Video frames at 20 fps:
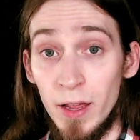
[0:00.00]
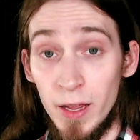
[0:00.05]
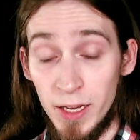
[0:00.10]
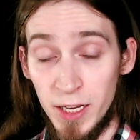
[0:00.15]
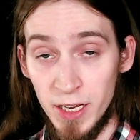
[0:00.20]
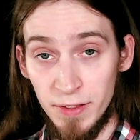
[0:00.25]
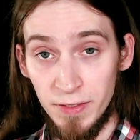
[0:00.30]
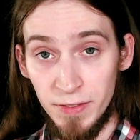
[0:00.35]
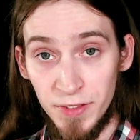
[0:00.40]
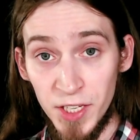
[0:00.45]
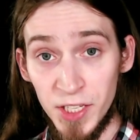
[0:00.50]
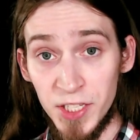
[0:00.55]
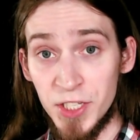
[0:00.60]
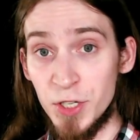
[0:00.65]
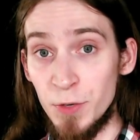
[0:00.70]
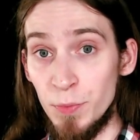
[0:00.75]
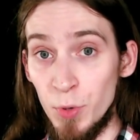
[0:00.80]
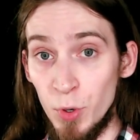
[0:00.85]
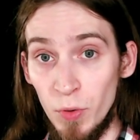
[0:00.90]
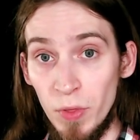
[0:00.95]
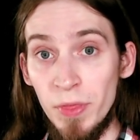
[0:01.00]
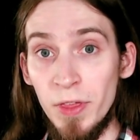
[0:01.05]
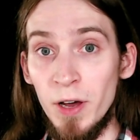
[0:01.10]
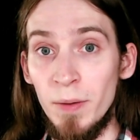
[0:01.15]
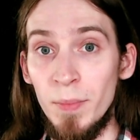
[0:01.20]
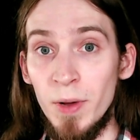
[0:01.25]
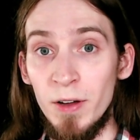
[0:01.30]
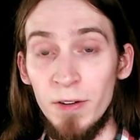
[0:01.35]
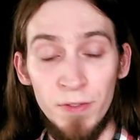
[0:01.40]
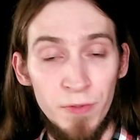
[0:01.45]
can distribute
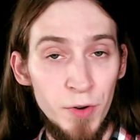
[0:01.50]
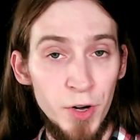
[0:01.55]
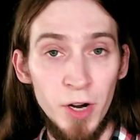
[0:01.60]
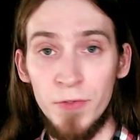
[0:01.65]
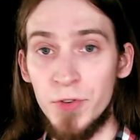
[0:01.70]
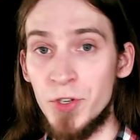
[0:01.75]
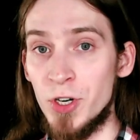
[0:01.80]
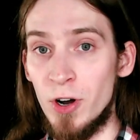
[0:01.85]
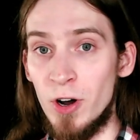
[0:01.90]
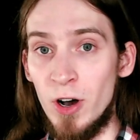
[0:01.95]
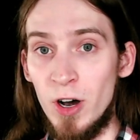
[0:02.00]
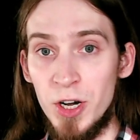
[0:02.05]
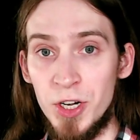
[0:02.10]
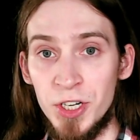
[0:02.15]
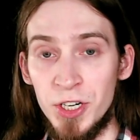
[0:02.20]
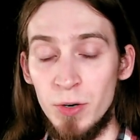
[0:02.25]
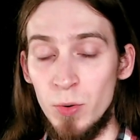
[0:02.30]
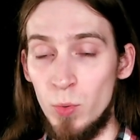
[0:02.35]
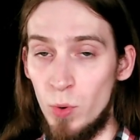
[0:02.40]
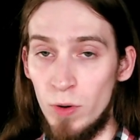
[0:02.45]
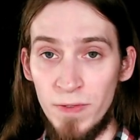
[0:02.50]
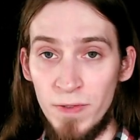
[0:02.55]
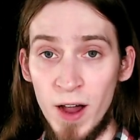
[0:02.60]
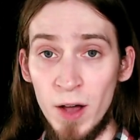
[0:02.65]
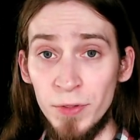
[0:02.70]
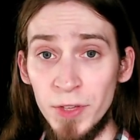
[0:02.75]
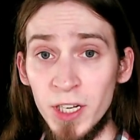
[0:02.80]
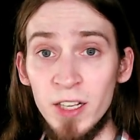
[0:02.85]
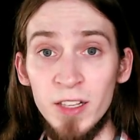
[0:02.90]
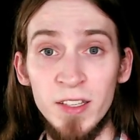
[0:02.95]
them free of charge without
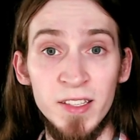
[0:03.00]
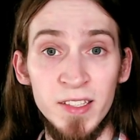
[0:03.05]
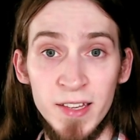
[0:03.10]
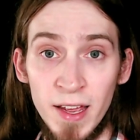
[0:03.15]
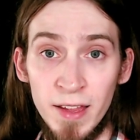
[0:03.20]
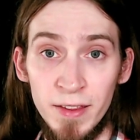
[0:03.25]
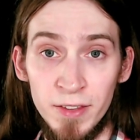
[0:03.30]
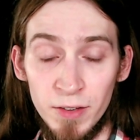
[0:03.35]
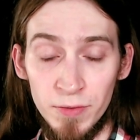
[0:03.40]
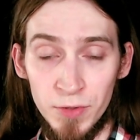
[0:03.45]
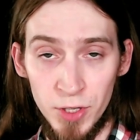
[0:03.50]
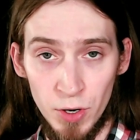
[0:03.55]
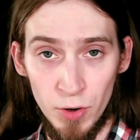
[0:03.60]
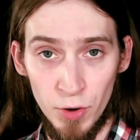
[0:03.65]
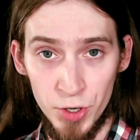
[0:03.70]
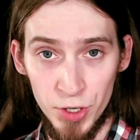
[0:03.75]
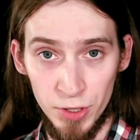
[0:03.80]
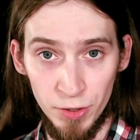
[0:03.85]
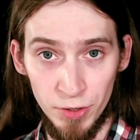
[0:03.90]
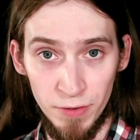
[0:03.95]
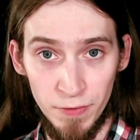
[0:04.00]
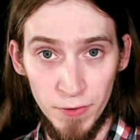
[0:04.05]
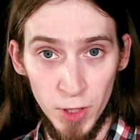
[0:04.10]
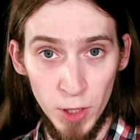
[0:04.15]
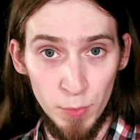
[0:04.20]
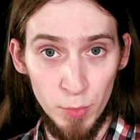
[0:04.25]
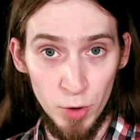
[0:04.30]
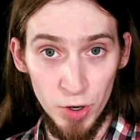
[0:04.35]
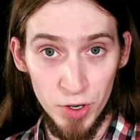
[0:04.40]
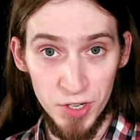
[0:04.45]
the consent of the original
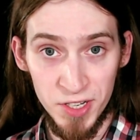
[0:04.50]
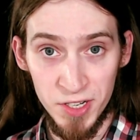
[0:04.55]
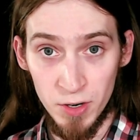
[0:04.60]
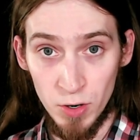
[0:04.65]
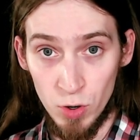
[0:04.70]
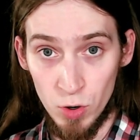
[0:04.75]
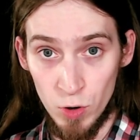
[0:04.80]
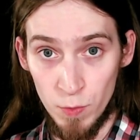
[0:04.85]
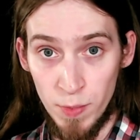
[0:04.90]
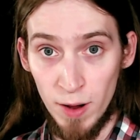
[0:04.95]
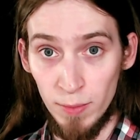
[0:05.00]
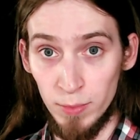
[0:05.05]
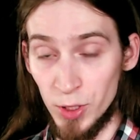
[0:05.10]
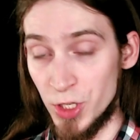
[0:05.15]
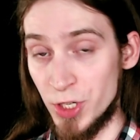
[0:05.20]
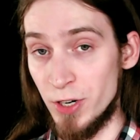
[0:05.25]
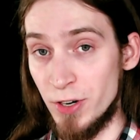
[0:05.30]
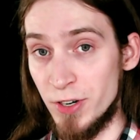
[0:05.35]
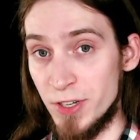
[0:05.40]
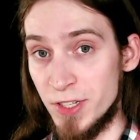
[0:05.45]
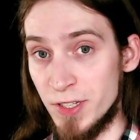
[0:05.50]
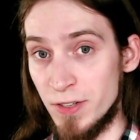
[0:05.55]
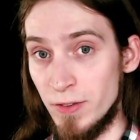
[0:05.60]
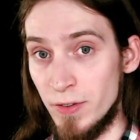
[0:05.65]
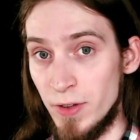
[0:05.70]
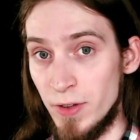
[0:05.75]
developers or publishers.